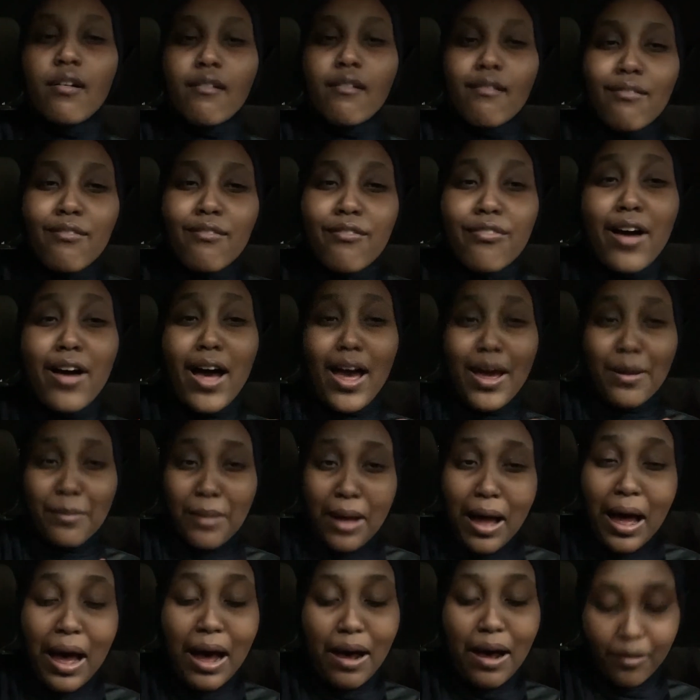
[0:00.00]
vibe
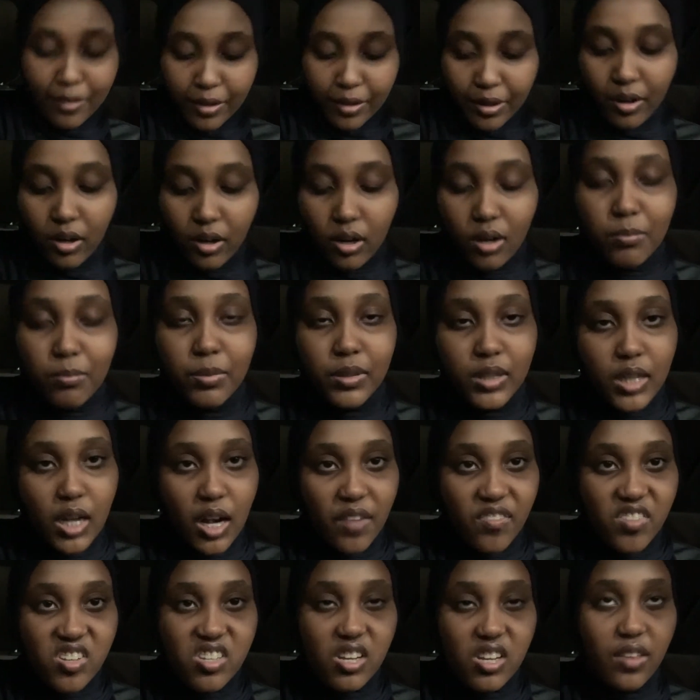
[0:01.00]
out, you know, but then I
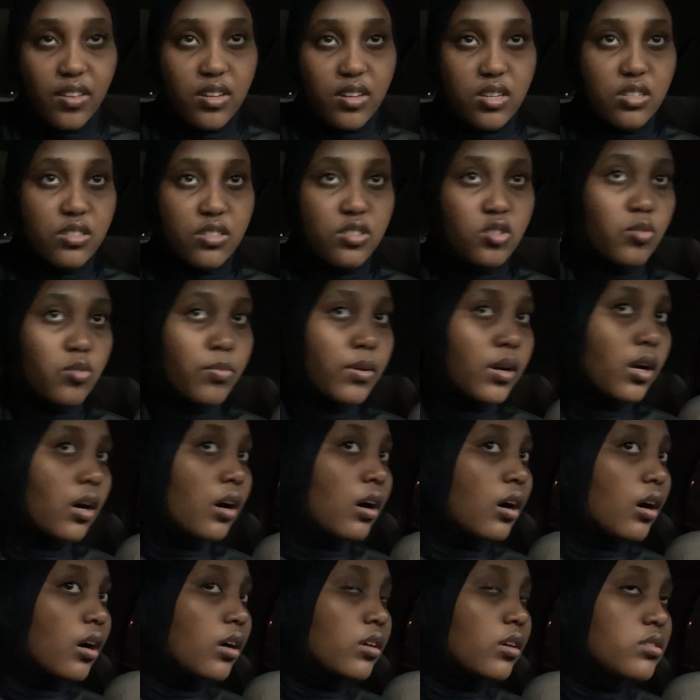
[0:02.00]
have to stay in this stupid
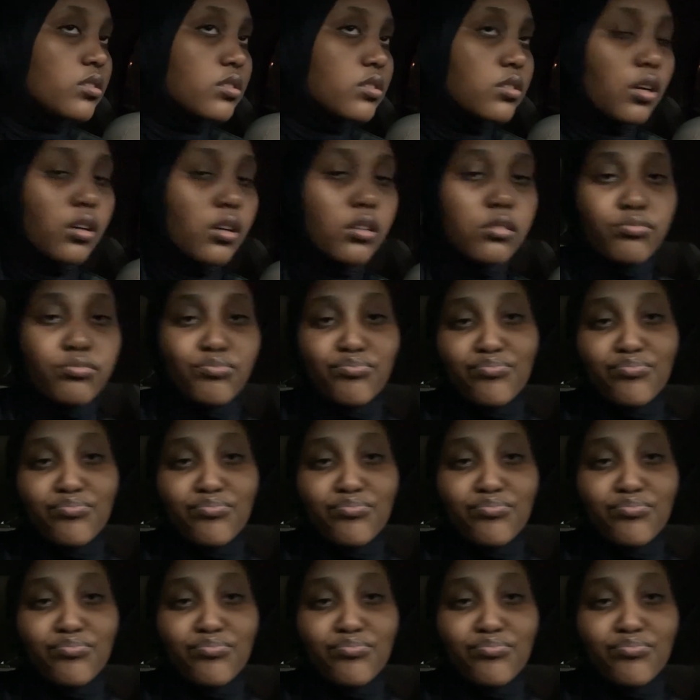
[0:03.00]
car. So